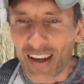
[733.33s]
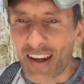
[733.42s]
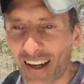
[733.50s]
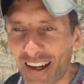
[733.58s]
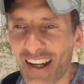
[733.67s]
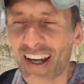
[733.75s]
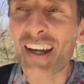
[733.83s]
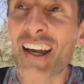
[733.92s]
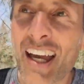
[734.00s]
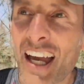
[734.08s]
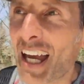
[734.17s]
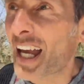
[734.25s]
Uh,
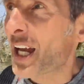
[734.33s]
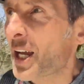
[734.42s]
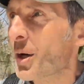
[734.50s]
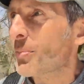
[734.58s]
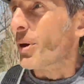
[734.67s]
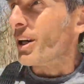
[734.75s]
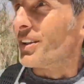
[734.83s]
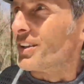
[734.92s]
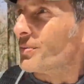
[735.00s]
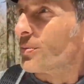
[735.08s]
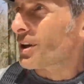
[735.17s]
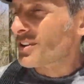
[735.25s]
But
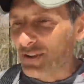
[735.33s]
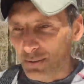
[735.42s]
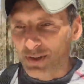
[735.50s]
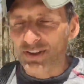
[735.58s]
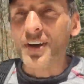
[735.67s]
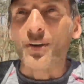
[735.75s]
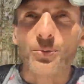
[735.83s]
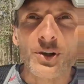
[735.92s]
where's the result?